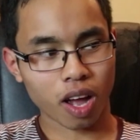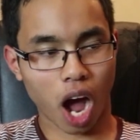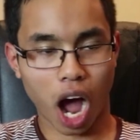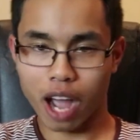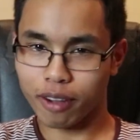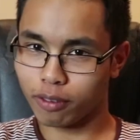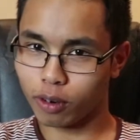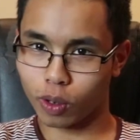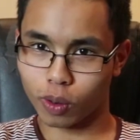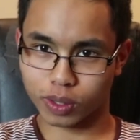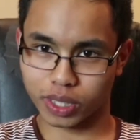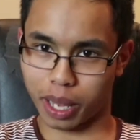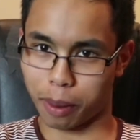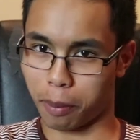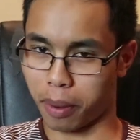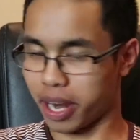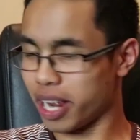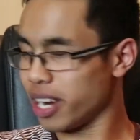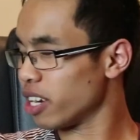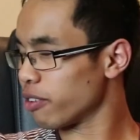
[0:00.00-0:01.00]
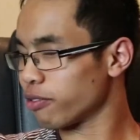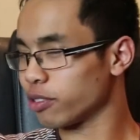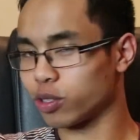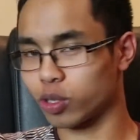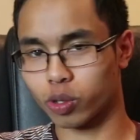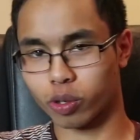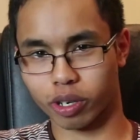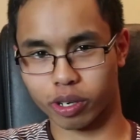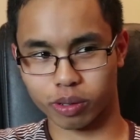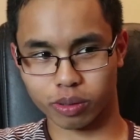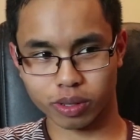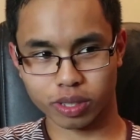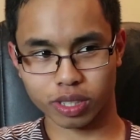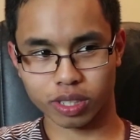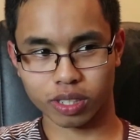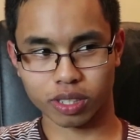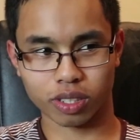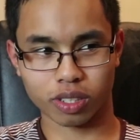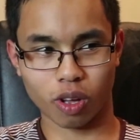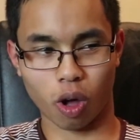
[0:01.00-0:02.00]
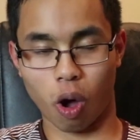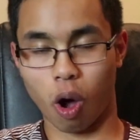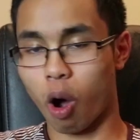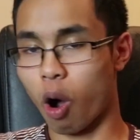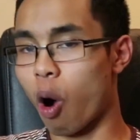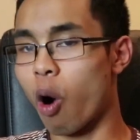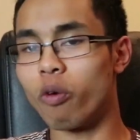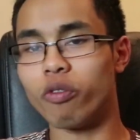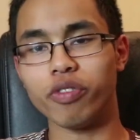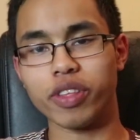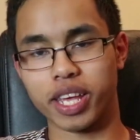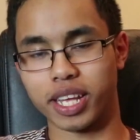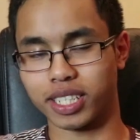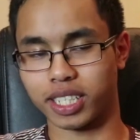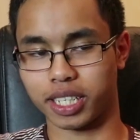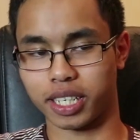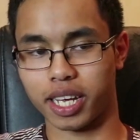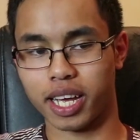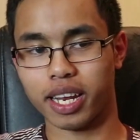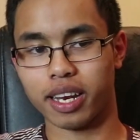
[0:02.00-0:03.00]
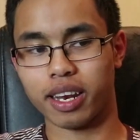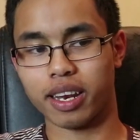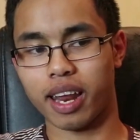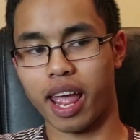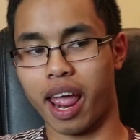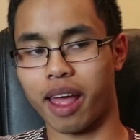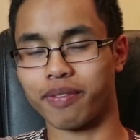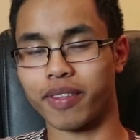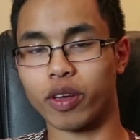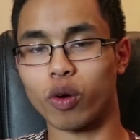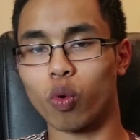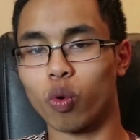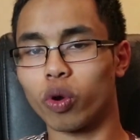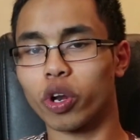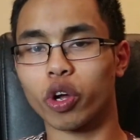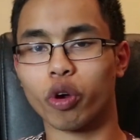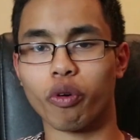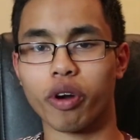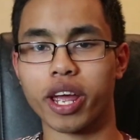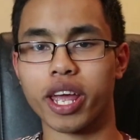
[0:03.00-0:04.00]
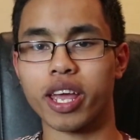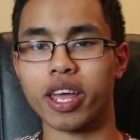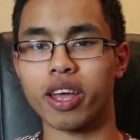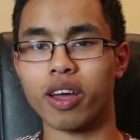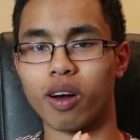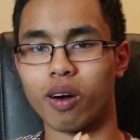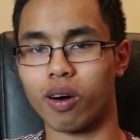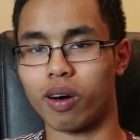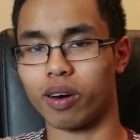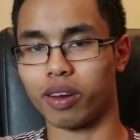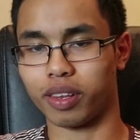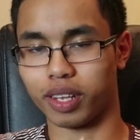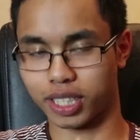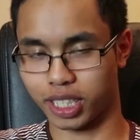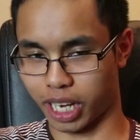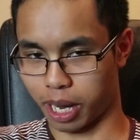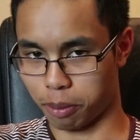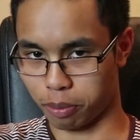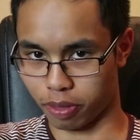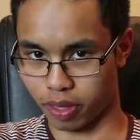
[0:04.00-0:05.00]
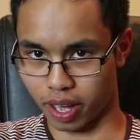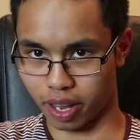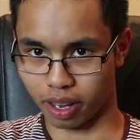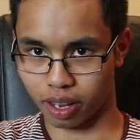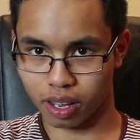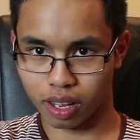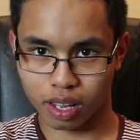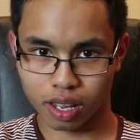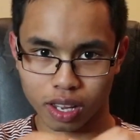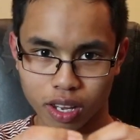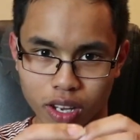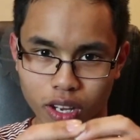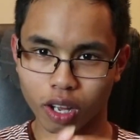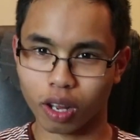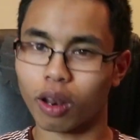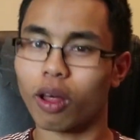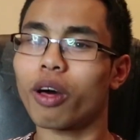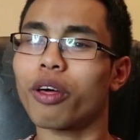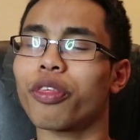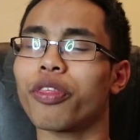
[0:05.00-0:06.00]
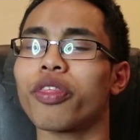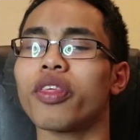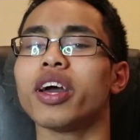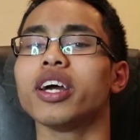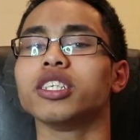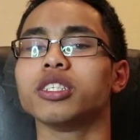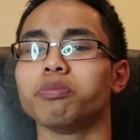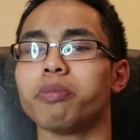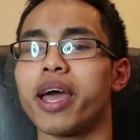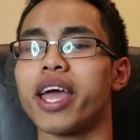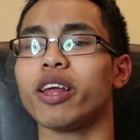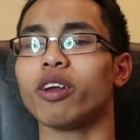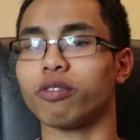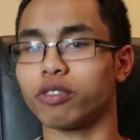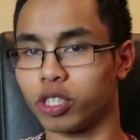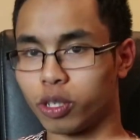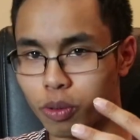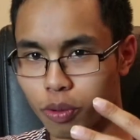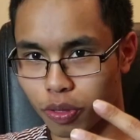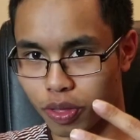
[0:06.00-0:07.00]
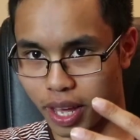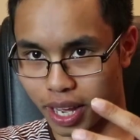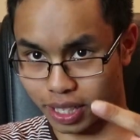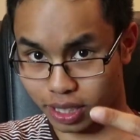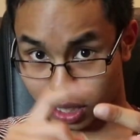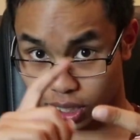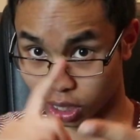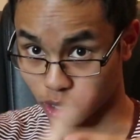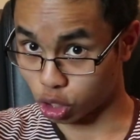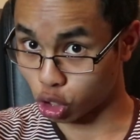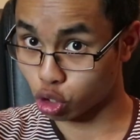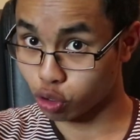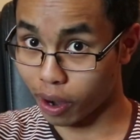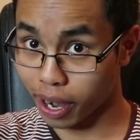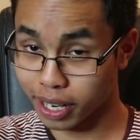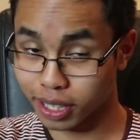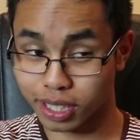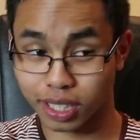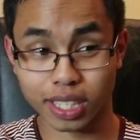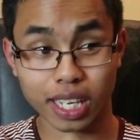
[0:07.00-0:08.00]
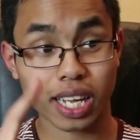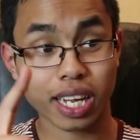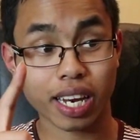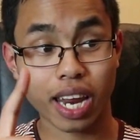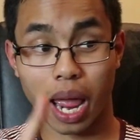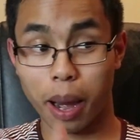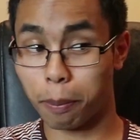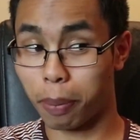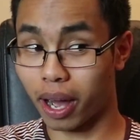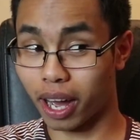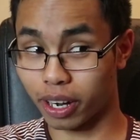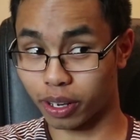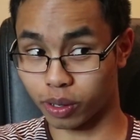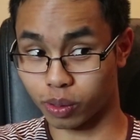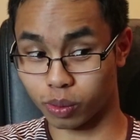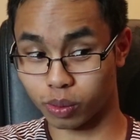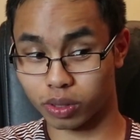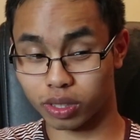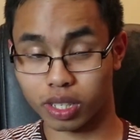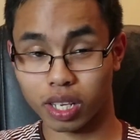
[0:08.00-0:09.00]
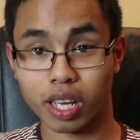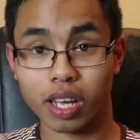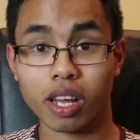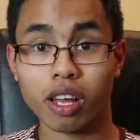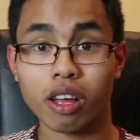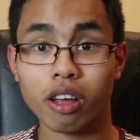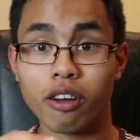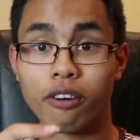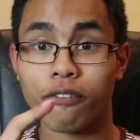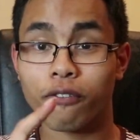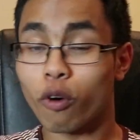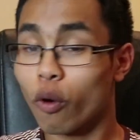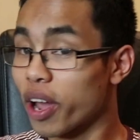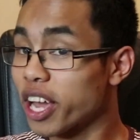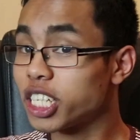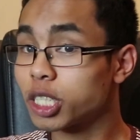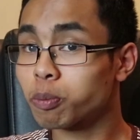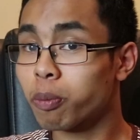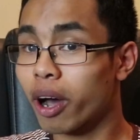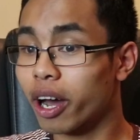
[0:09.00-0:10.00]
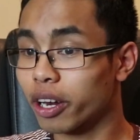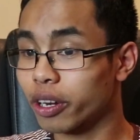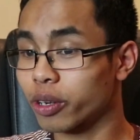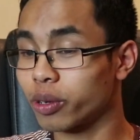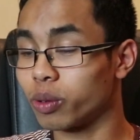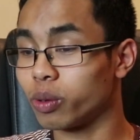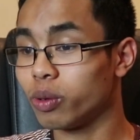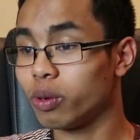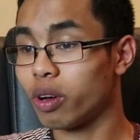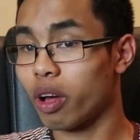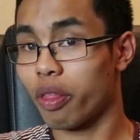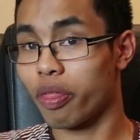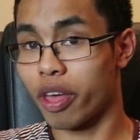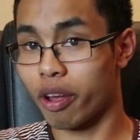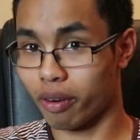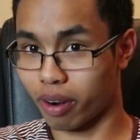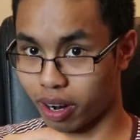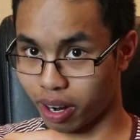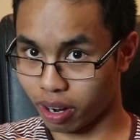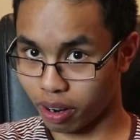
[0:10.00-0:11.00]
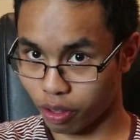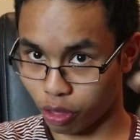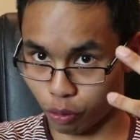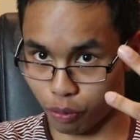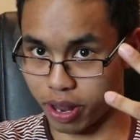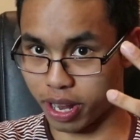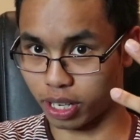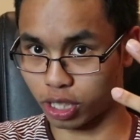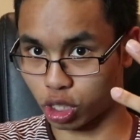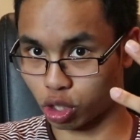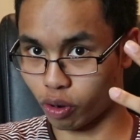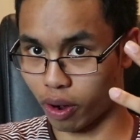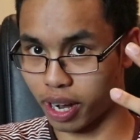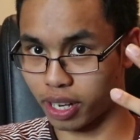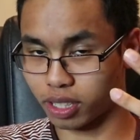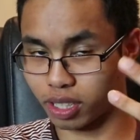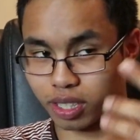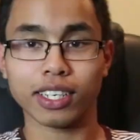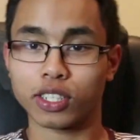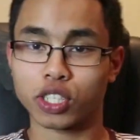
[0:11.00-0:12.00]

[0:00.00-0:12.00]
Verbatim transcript: I've looked at many different tutorials over the internet and they all agree on the same thing. Cloth is made of two things, constraints and particles. For each particle, there are three constraints.